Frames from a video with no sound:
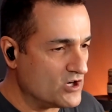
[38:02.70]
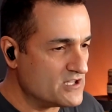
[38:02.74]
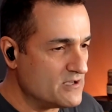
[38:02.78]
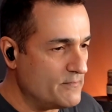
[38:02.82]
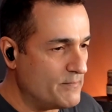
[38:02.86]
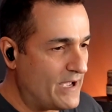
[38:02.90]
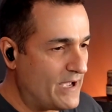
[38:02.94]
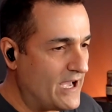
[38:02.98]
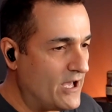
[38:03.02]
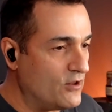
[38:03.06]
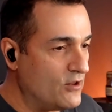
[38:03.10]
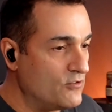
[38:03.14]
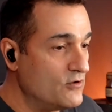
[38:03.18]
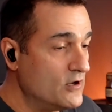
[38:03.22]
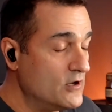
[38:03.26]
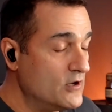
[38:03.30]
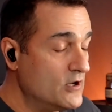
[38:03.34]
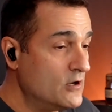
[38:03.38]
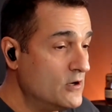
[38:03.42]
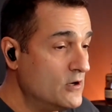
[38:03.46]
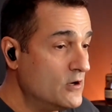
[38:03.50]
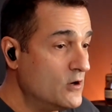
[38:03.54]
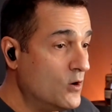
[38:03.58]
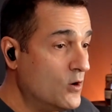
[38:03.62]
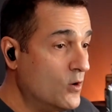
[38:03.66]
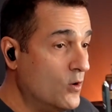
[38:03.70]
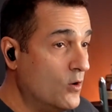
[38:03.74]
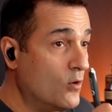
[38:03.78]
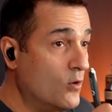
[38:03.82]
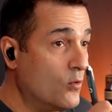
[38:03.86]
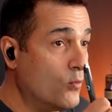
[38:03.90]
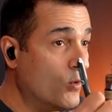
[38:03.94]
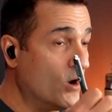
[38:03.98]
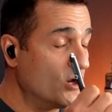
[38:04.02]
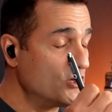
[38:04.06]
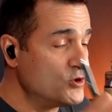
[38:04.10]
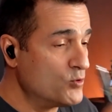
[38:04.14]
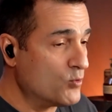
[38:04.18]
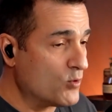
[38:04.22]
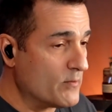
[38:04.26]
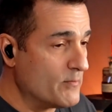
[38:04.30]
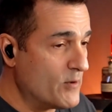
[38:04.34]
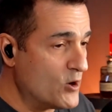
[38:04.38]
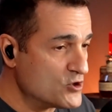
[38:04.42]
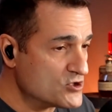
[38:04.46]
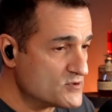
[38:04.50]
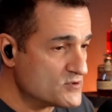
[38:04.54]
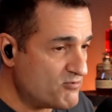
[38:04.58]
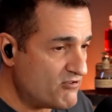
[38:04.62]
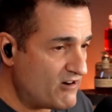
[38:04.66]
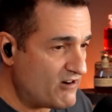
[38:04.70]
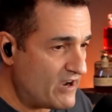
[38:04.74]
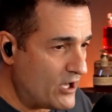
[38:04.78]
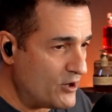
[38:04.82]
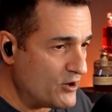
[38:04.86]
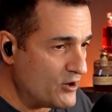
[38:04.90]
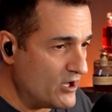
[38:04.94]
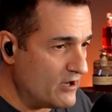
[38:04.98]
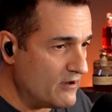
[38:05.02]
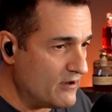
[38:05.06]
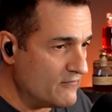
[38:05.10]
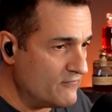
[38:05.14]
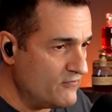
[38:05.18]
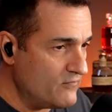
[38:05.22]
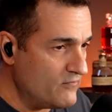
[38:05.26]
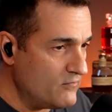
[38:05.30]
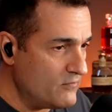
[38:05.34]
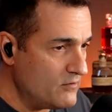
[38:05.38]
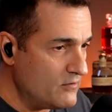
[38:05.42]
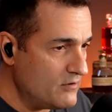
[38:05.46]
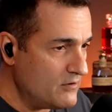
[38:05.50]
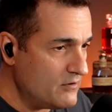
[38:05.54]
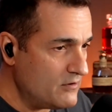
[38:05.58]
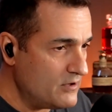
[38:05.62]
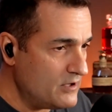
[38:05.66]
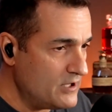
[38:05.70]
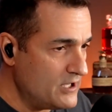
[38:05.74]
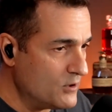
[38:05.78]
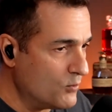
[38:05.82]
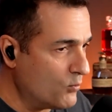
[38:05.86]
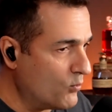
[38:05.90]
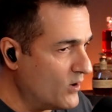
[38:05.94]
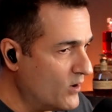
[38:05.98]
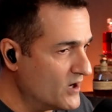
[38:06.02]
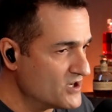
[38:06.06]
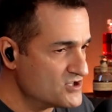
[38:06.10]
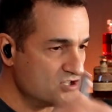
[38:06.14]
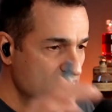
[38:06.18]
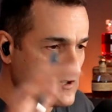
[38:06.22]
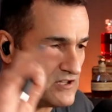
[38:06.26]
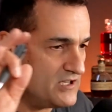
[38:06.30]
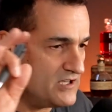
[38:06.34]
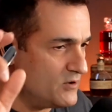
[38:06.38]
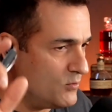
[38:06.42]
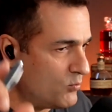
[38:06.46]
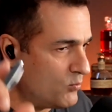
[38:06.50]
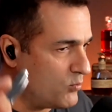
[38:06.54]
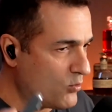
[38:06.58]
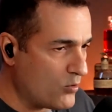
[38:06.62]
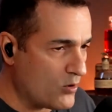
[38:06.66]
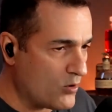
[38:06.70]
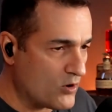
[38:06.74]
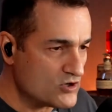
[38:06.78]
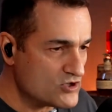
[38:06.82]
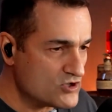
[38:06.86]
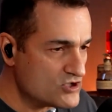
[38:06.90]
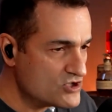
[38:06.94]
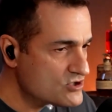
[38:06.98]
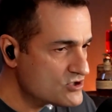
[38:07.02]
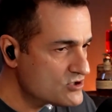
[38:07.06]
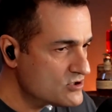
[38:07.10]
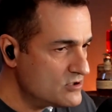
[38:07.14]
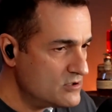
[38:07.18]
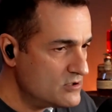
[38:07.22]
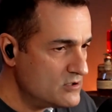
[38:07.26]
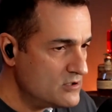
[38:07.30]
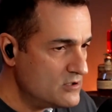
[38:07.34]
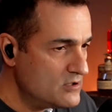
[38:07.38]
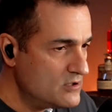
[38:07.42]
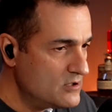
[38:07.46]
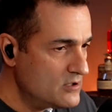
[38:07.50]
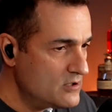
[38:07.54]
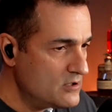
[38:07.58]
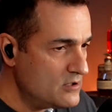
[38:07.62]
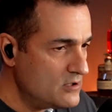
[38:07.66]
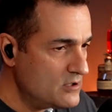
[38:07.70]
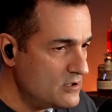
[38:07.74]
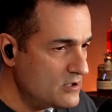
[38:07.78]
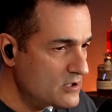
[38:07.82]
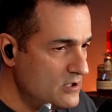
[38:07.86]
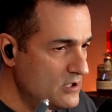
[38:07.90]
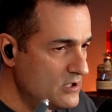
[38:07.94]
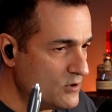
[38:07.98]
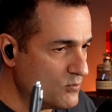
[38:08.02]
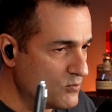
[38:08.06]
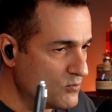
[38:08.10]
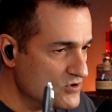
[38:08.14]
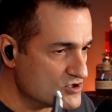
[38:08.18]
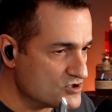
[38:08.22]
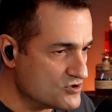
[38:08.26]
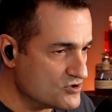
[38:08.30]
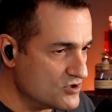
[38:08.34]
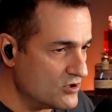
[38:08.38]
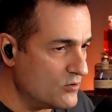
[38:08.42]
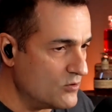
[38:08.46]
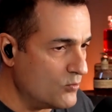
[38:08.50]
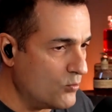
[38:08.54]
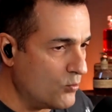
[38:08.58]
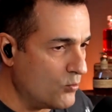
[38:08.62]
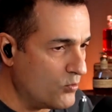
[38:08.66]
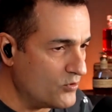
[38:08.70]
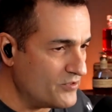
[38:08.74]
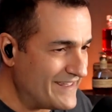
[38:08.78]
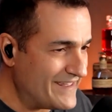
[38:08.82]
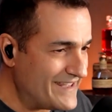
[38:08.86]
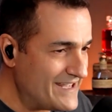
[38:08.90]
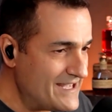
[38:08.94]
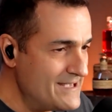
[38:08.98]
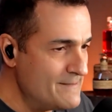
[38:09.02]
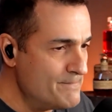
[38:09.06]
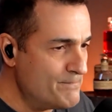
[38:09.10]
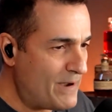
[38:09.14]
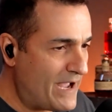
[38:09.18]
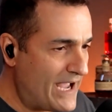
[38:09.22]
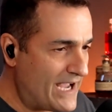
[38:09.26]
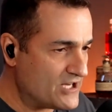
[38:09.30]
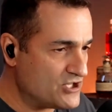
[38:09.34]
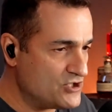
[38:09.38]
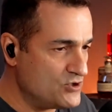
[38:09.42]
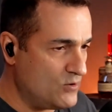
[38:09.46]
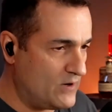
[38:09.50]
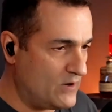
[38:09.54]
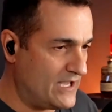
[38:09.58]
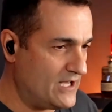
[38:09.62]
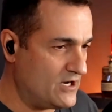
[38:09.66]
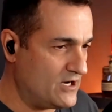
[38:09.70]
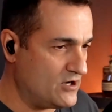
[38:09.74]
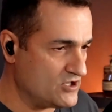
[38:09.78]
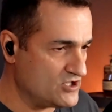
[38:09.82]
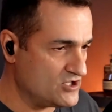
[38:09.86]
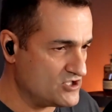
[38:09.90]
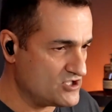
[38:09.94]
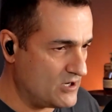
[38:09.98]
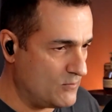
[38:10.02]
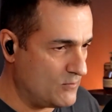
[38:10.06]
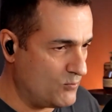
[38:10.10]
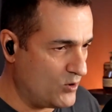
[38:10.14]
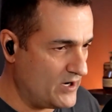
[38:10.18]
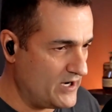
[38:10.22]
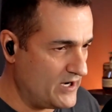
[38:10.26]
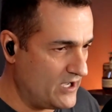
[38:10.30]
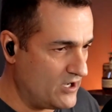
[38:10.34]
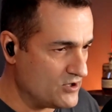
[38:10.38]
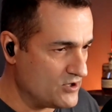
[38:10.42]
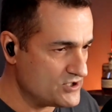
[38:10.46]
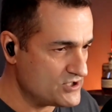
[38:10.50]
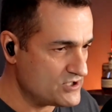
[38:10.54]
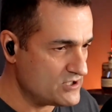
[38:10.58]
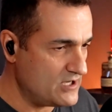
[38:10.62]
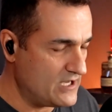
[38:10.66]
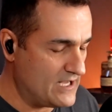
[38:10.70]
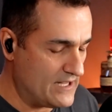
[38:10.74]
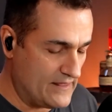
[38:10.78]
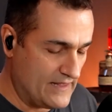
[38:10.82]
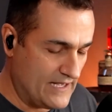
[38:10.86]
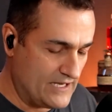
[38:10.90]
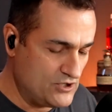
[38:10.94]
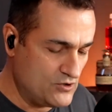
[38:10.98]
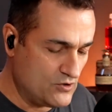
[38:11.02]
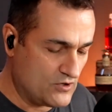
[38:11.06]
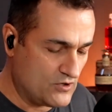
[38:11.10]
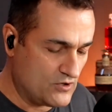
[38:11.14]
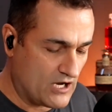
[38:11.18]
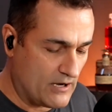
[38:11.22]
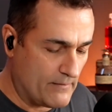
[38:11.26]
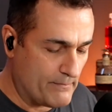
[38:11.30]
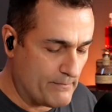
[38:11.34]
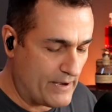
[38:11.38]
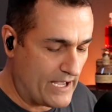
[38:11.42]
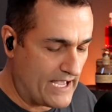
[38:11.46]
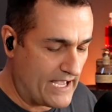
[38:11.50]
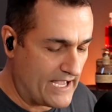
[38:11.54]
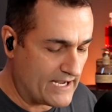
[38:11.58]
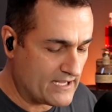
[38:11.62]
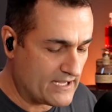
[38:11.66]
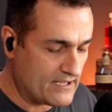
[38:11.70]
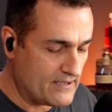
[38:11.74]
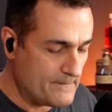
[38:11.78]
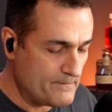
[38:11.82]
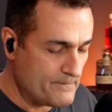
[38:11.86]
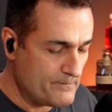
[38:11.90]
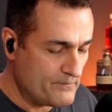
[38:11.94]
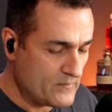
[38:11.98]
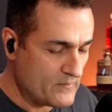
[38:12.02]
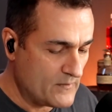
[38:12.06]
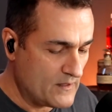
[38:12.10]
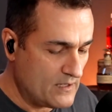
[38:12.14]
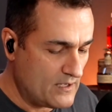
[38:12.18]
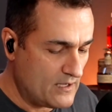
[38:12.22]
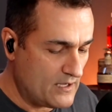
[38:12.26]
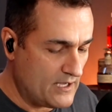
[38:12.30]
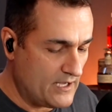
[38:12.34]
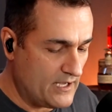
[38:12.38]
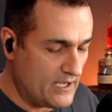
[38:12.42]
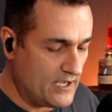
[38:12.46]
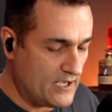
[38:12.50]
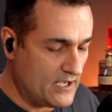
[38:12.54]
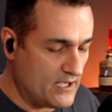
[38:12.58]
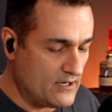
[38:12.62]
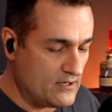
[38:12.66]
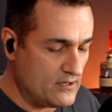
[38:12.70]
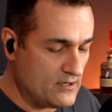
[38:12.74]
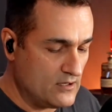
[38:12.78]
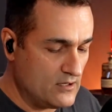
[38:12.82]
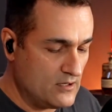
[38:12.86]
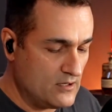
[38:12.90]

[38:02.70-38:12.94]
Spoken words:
about what you were most proud of. It wasn't the awards. It was the impact you had on someone else. And then you come back and,